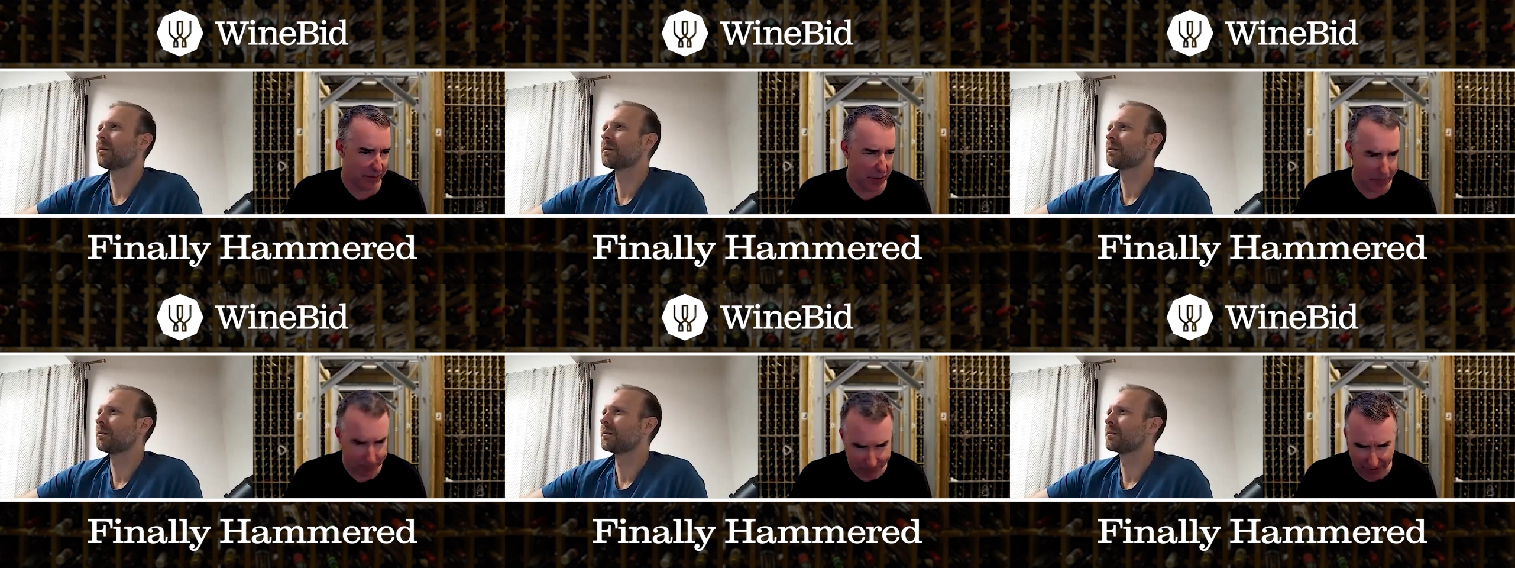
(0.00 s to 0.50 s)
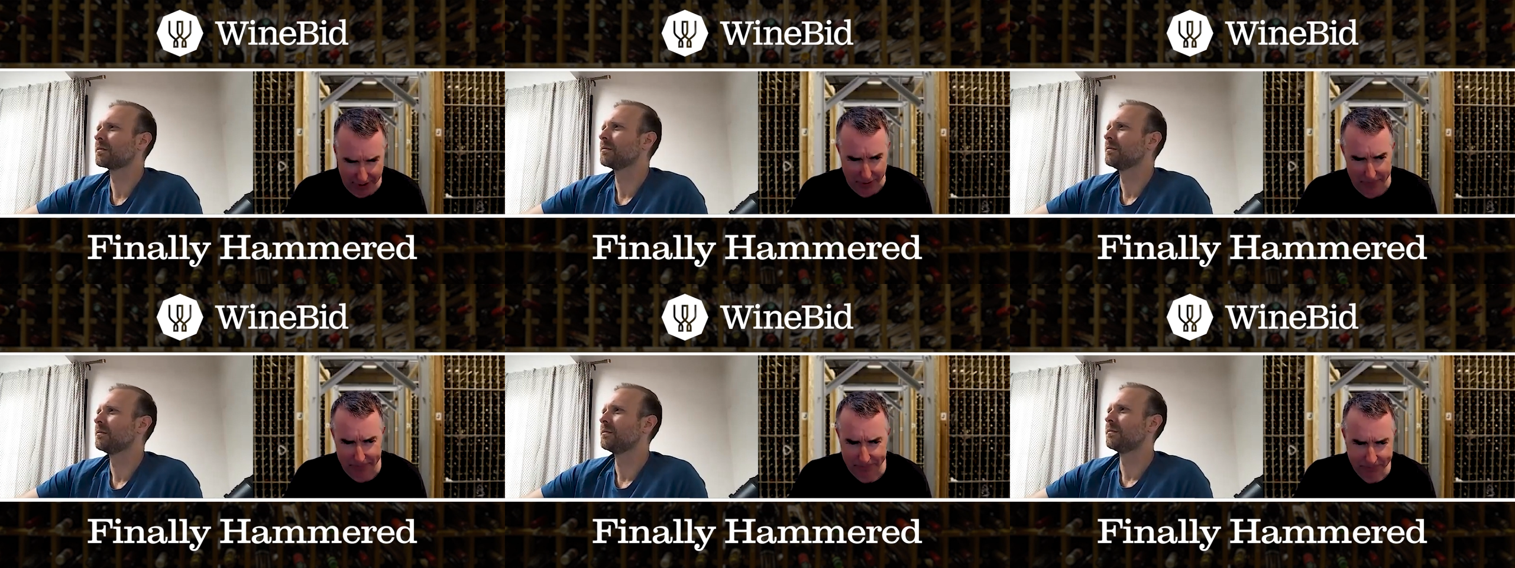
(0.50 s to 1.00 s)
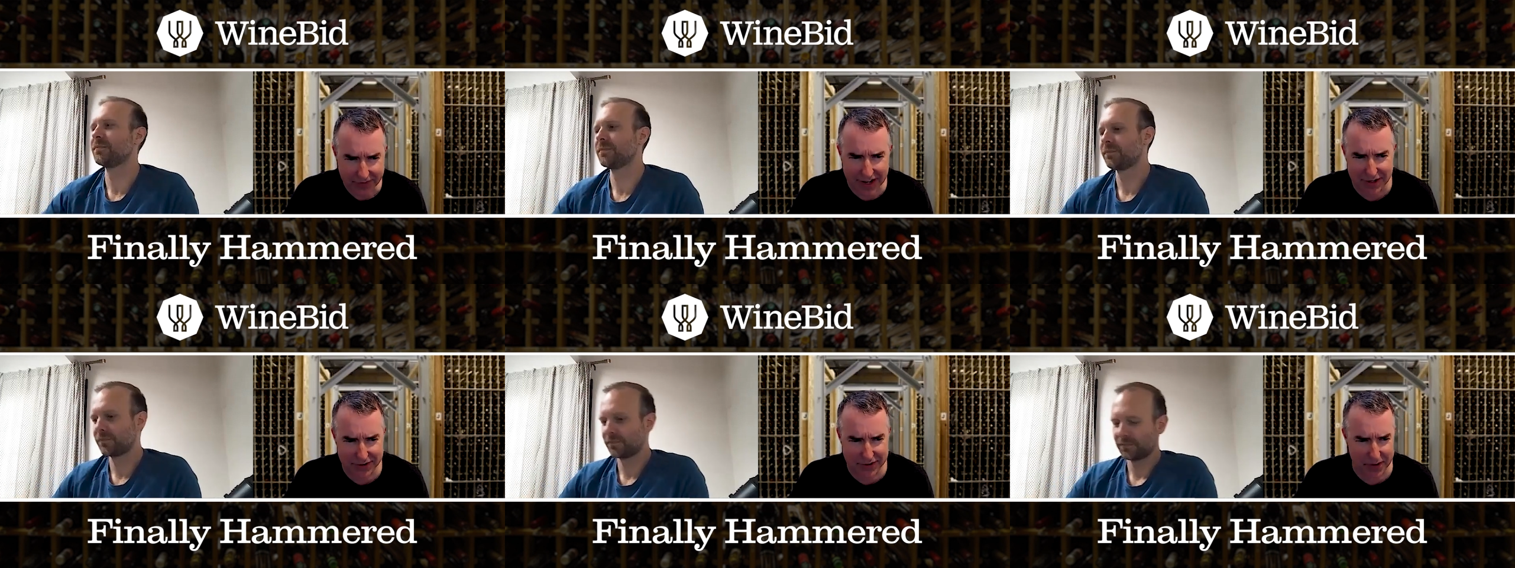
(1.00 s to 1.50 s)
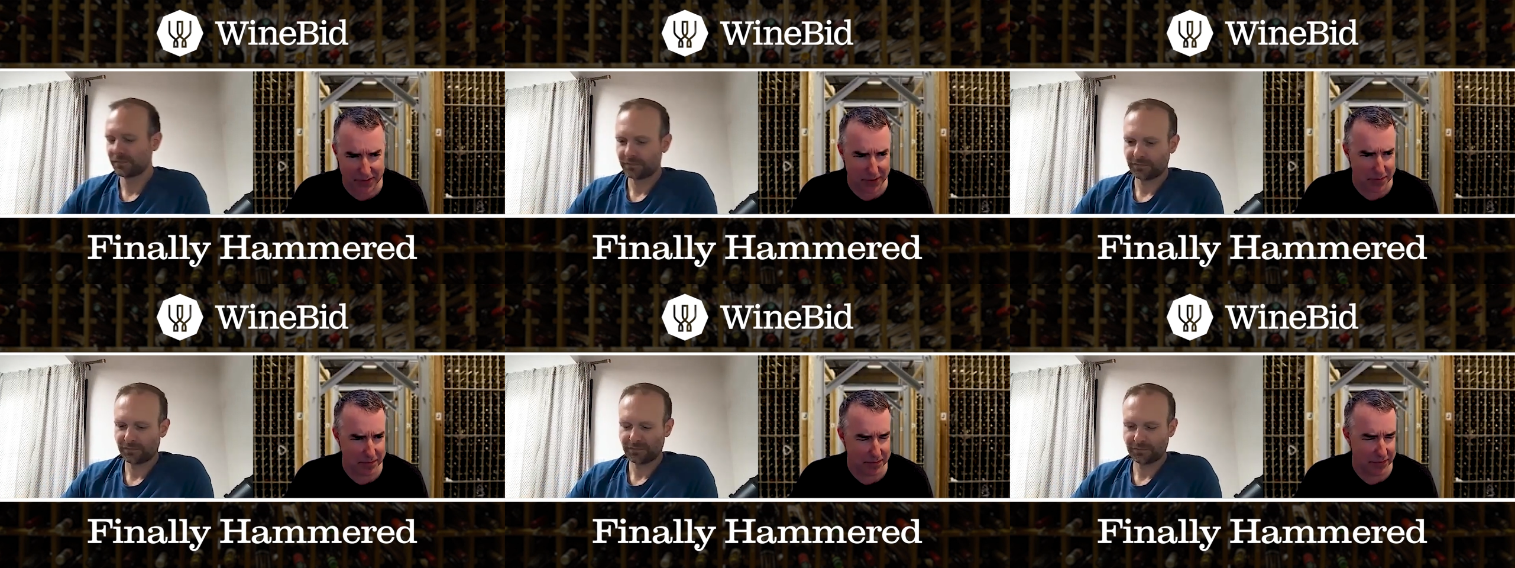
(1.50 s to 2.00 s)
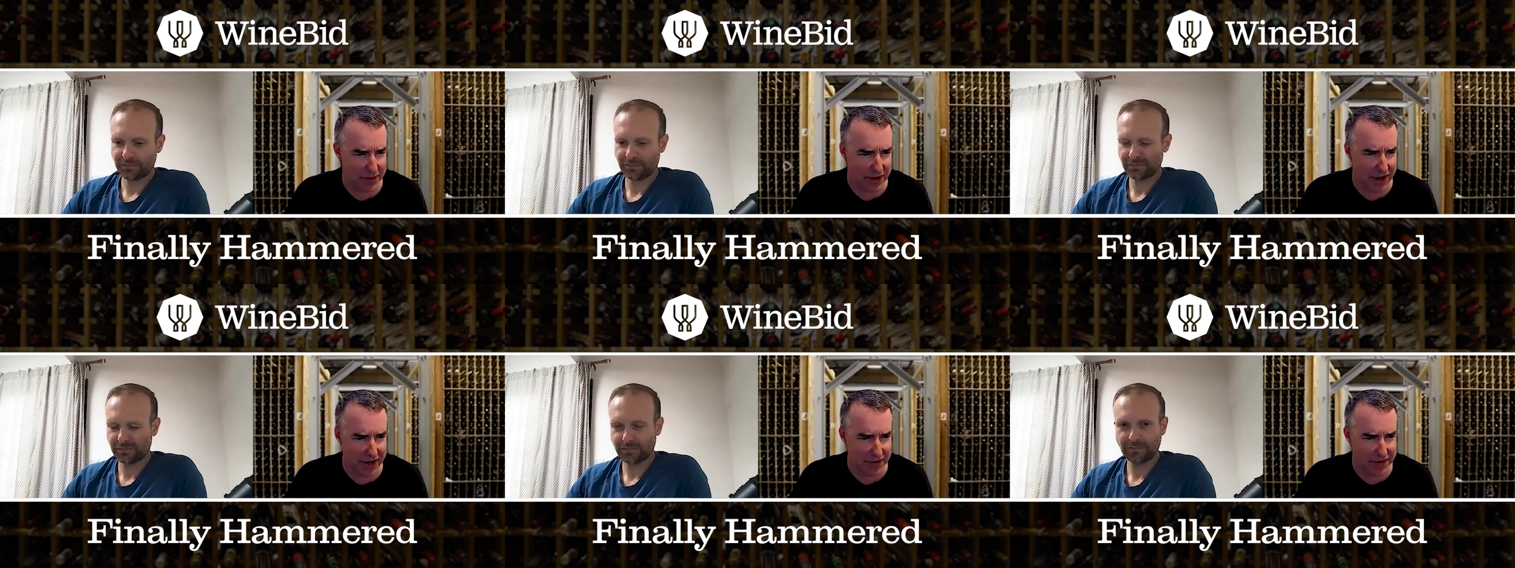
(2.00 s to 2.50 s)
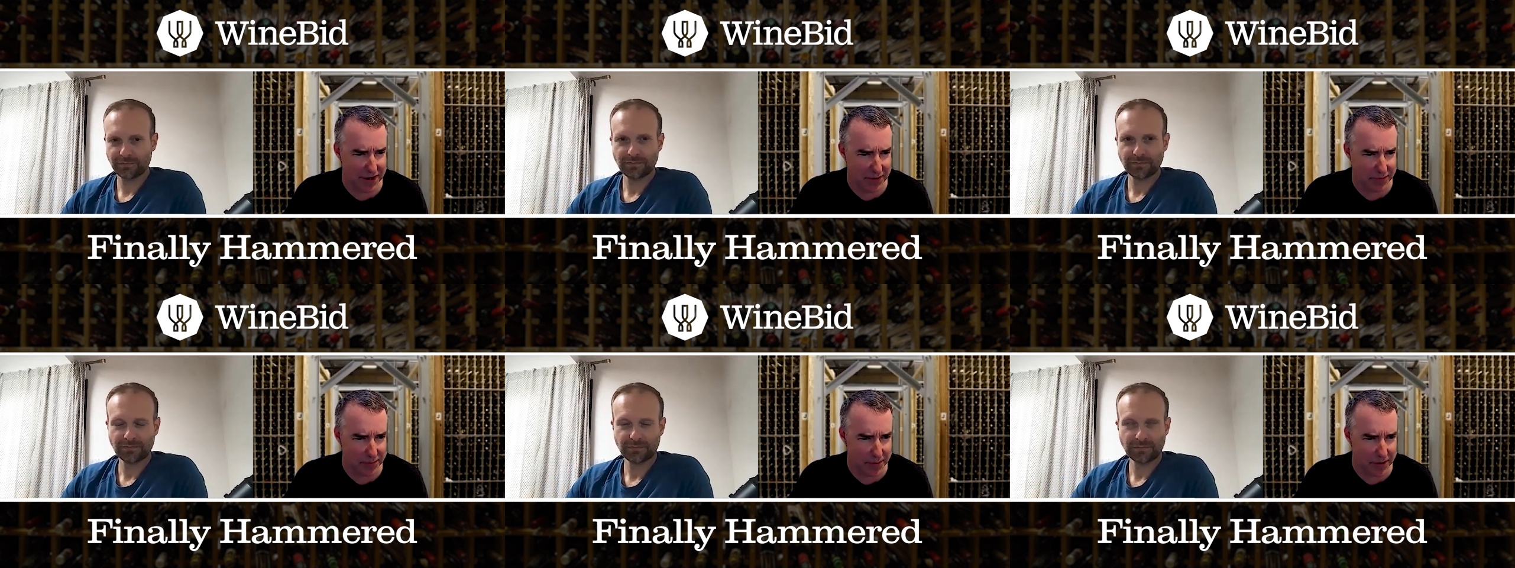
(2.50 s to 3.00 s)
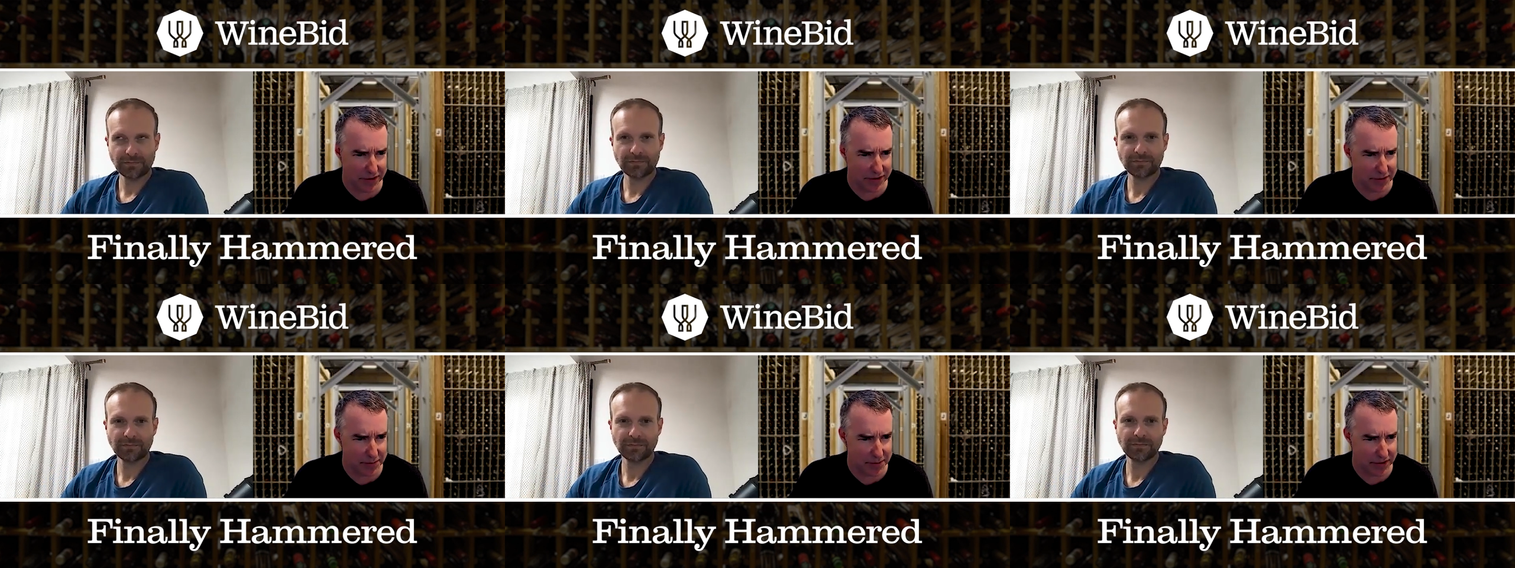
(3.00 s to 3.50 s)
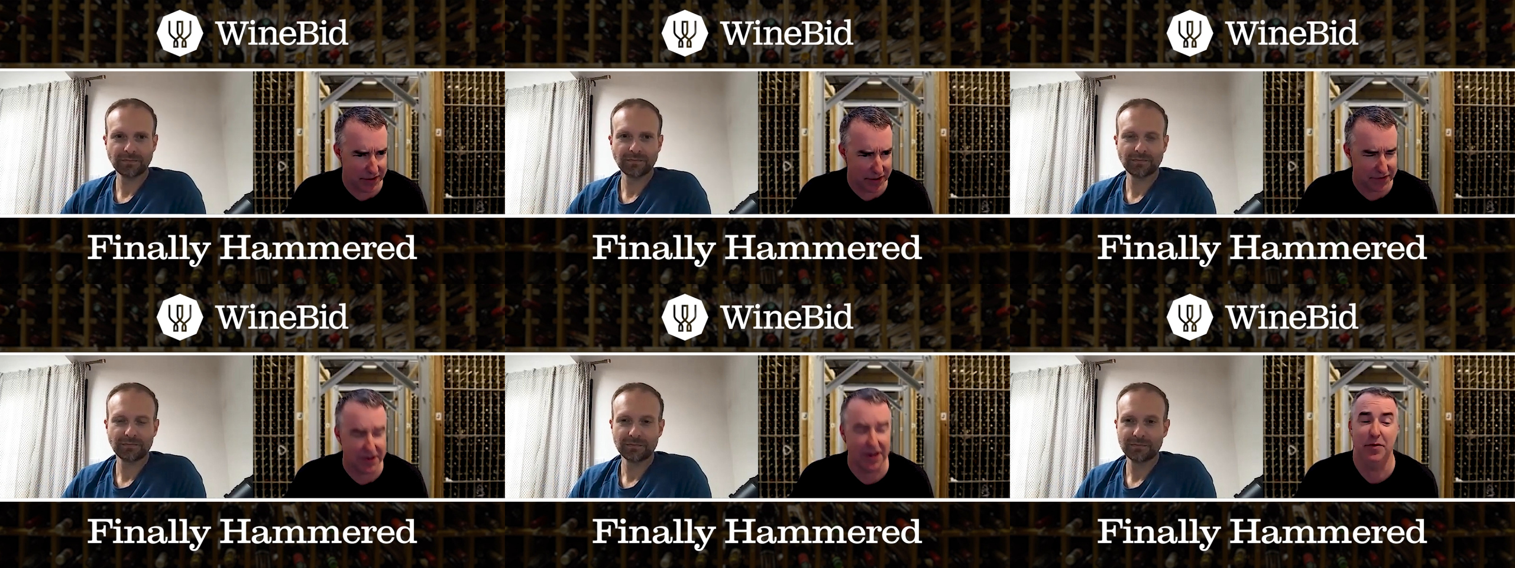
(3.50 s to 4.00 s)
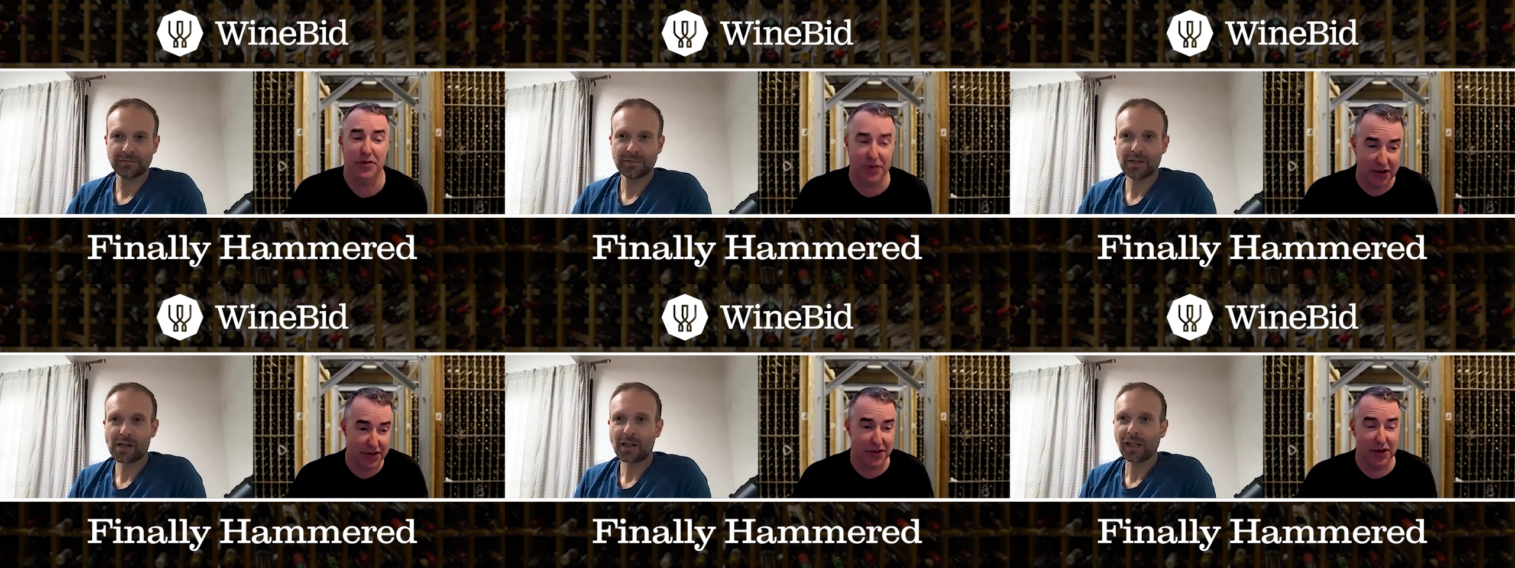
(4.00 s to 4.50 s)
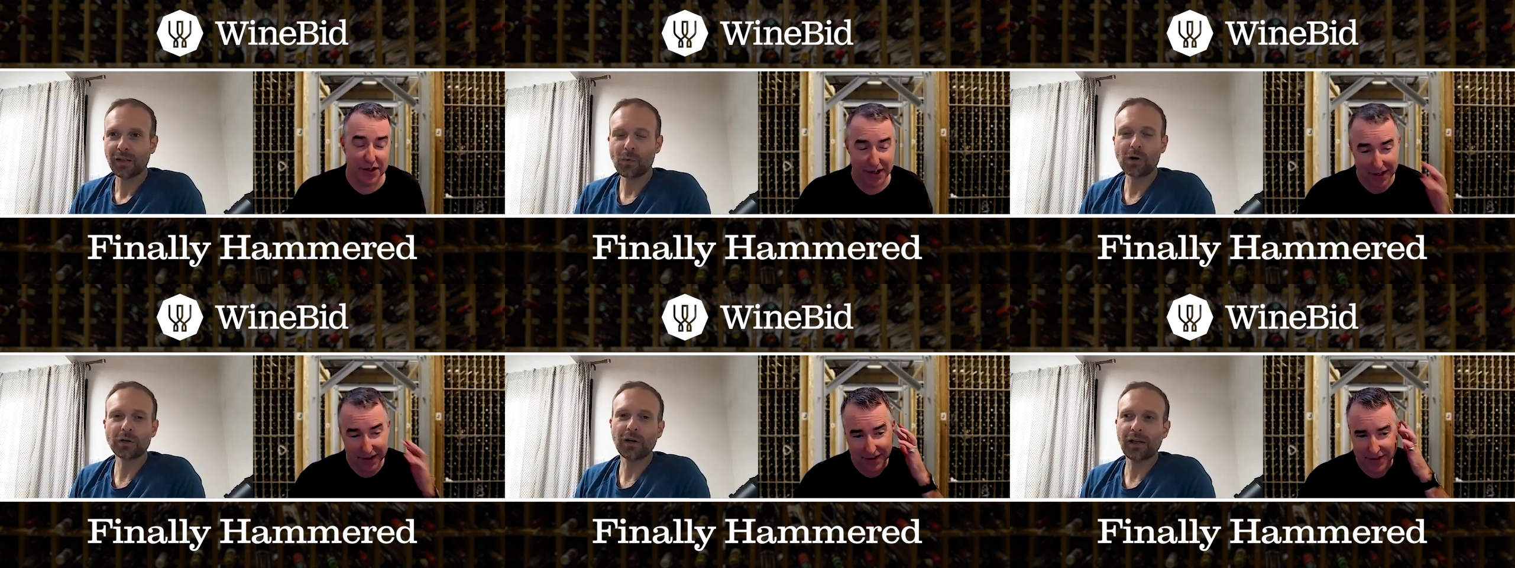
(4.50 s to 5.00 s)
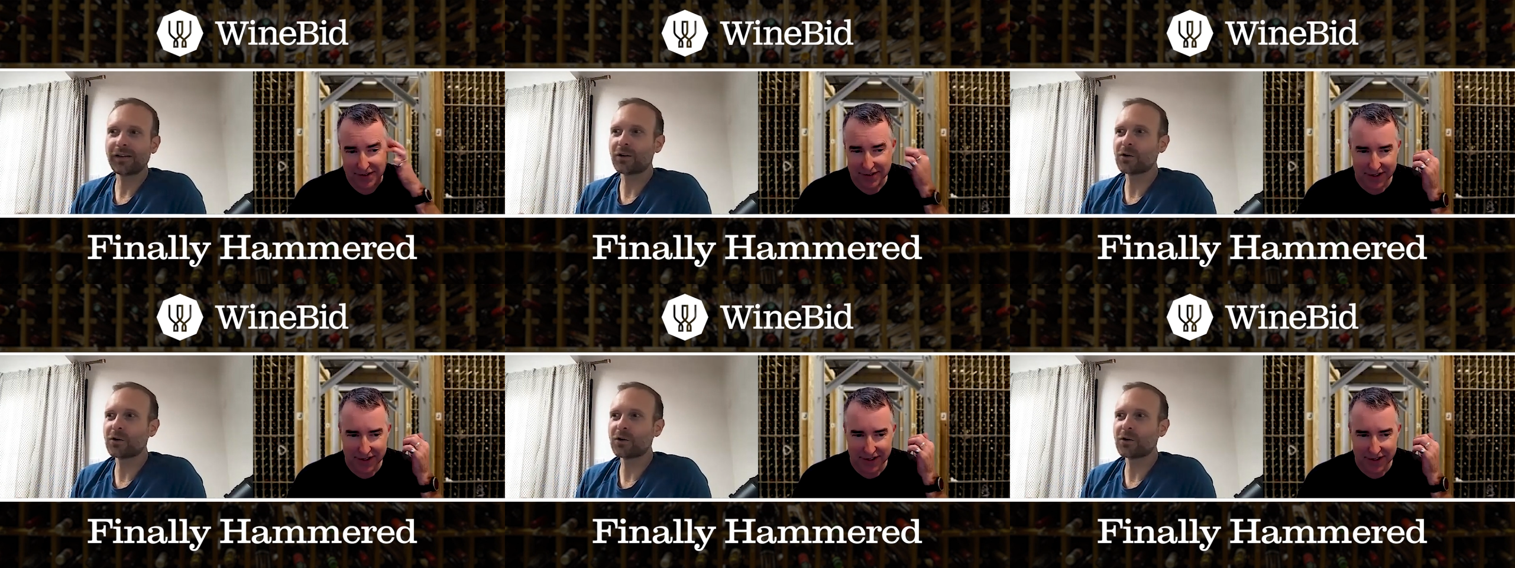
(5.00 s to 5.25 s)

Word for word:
Speaker 1: But anyway, I'll start from the end of the alphabet just because I was just looking at well, these.